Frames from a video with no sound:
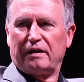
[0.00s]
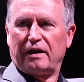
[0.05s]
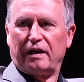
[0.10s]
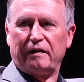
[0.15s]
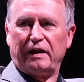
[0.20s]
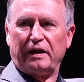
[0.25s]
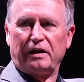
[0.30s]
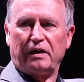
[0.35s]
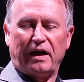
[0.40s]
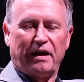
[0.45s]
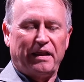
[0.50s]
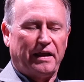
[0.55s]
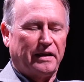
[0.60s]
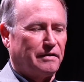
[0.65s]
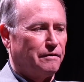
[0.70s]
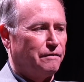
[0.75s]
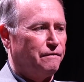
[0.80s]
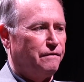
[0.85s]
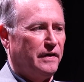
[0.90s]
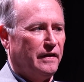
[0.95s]
I like, I
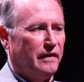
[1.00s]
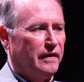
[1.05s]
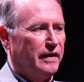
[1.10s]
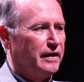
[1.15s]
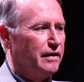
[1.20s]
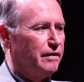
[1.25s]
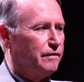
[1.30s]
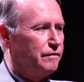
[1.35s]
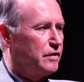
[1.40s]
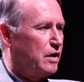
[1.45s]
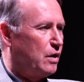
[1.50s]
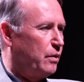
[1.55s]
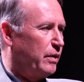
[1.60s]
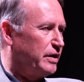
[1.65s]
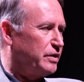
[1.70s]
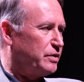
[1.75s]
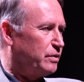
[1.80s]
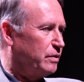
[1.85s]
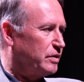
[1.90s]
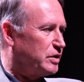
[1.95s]
like the feeling of
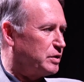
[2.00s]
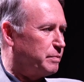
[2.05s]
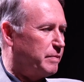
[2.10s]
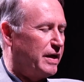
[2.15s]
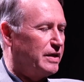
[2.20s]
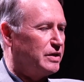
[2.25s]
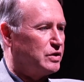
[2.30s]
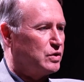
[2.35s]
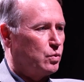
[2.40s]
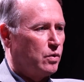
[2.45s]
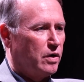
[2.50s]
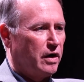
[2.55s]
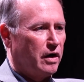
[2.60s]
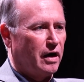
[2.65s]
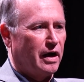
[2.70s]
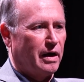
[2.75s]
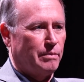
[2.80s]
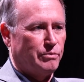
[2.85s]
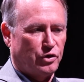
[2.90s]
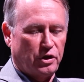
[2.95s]
going to a space
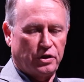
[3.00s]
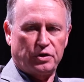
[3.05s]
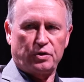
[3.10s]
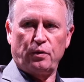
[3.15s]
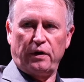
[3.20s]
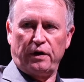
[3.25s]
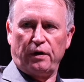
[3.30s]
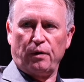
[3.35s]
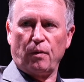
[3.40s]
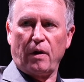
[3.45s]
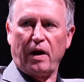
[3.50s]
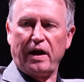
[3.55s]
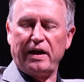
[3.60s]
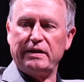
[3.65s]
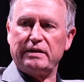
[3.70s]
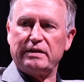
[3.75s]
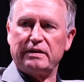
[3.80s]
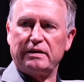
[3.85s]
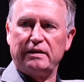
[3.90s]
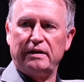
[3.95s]
where I'm just going to
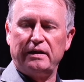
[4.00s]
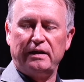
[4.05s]
write.